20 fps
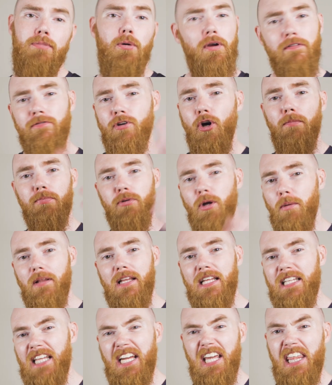But we've got
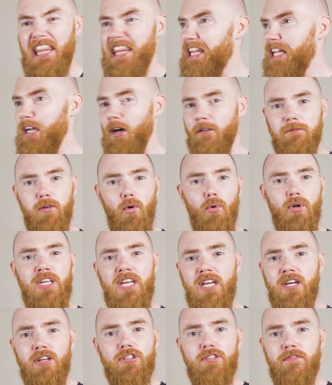probably like 3 or 4
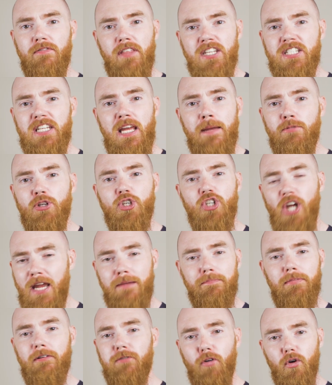years of the same
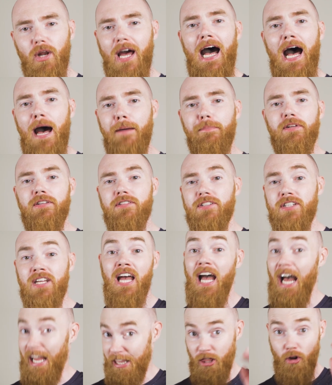shite before it happens.
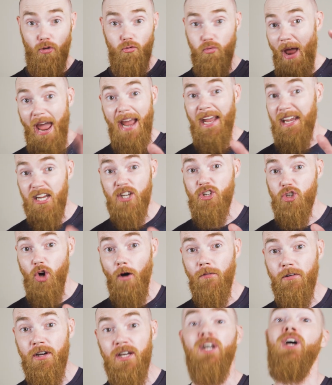And the wreckage
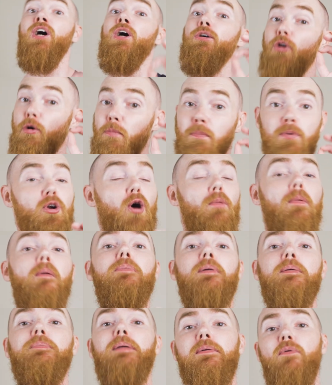of it will
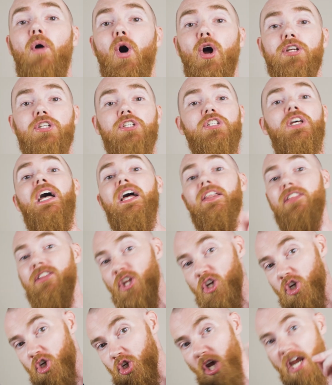probably be worse than
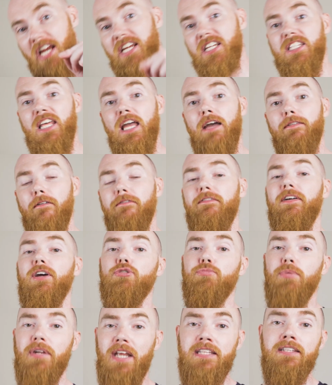the shite state of affairs we're